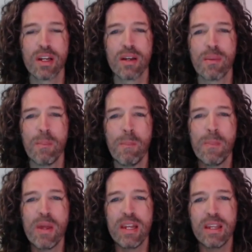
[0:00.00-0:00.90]

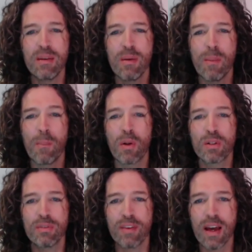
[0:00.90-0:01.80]
many and
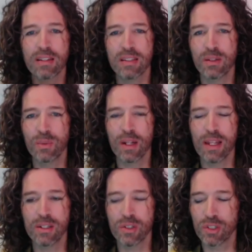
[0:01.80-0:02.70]
multifaceted
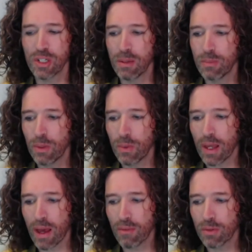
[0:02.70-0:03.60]
relationship that we
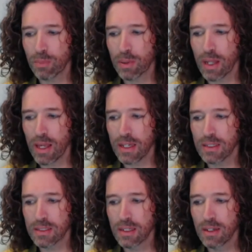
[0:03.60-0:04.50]
have with
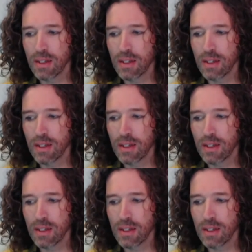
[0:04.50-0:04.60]
place